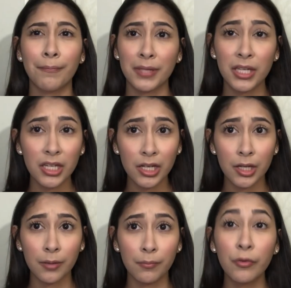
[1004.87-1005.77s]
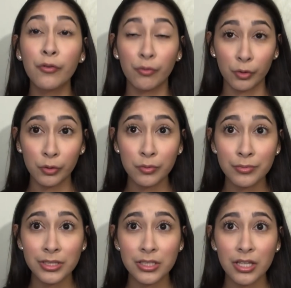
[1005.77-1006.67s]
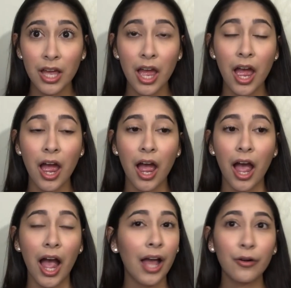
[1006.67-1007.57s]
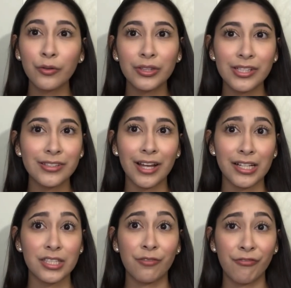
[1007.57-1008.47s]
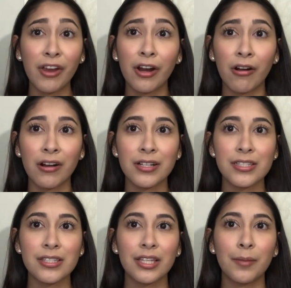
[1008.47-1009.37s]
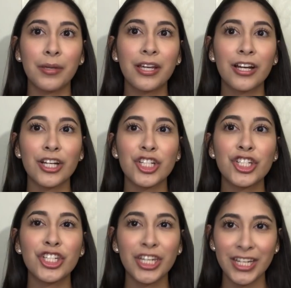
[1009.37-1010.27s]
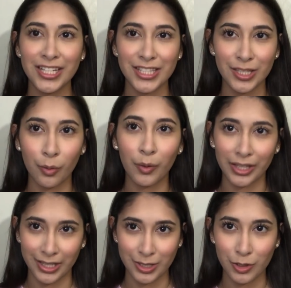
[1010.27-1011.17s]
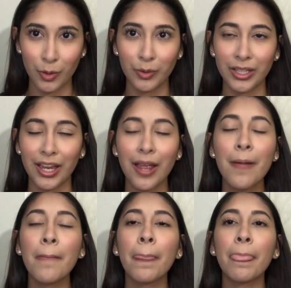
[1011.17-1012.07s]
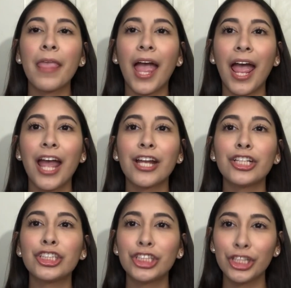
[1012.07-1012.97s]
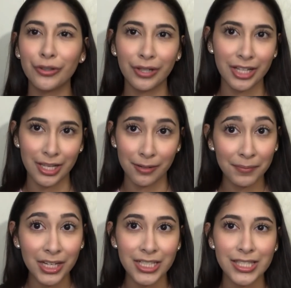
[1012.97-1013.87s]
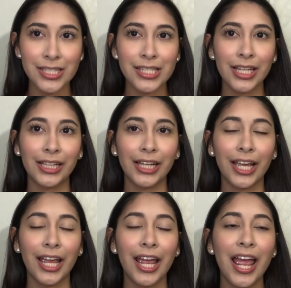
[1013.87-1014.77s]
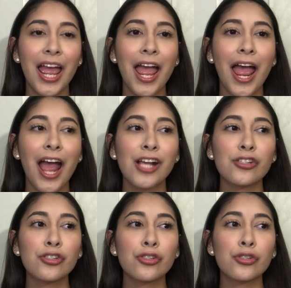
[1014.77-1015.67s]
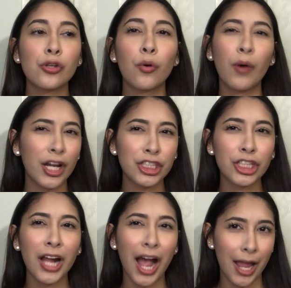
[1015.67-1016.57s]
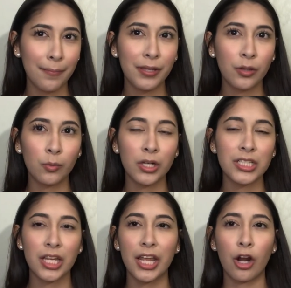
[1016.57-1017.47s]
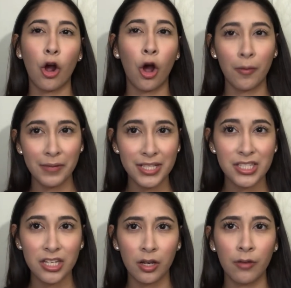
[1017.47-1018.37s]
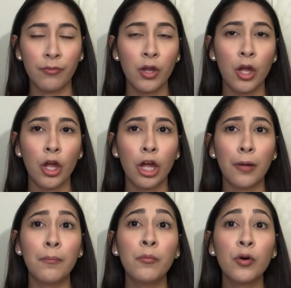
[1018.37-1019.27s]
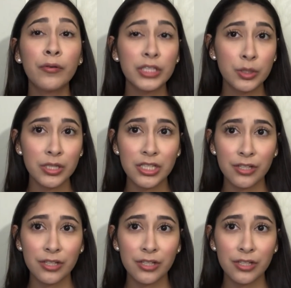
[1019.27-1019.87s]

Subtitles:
me? Move rooms? I don't think that's fair, honestly, because she is the one that sold it. And she already admitted to stealing it. So why should I be the one to get all my stuff, move it to a